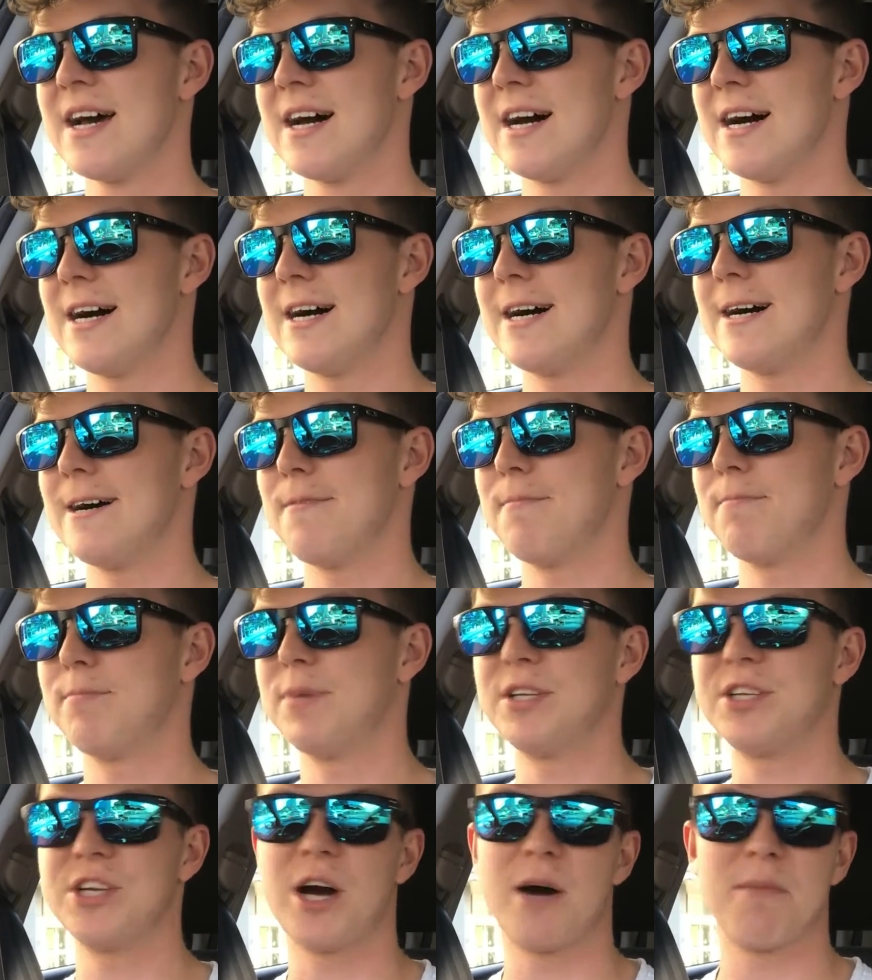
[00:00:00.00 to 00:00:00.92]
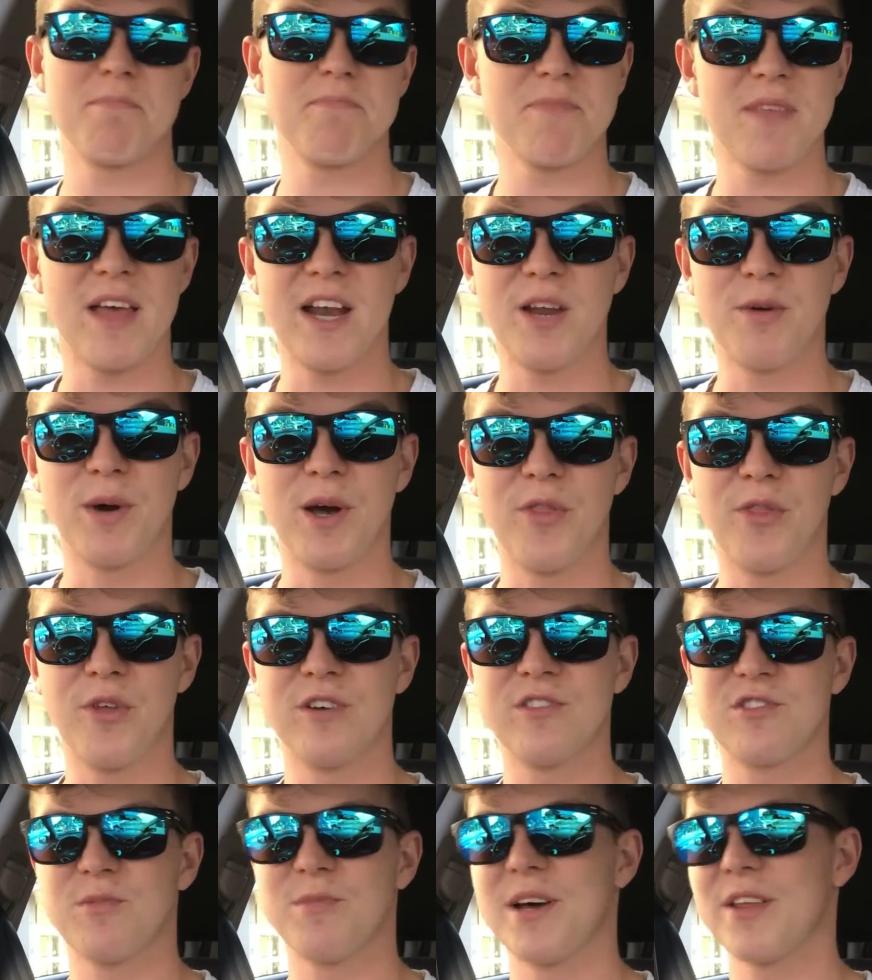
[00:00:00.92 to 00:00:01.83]
But yeah, anyway,
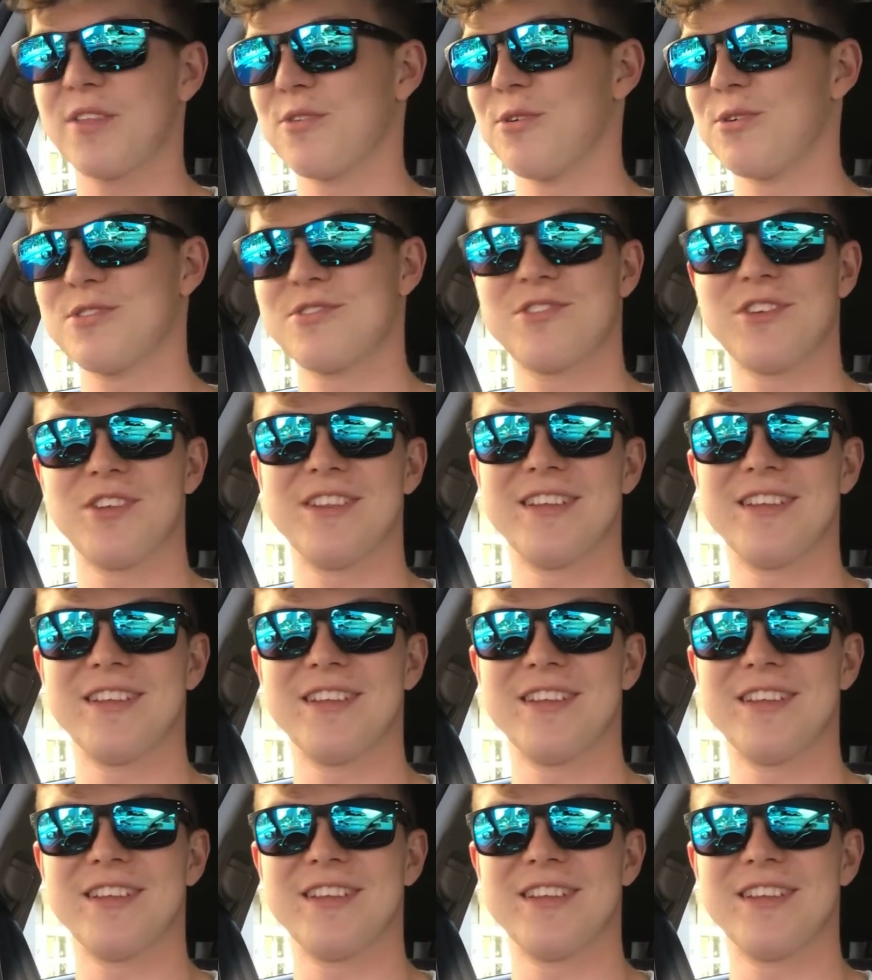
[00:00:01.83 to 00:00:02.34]
those are my thoughts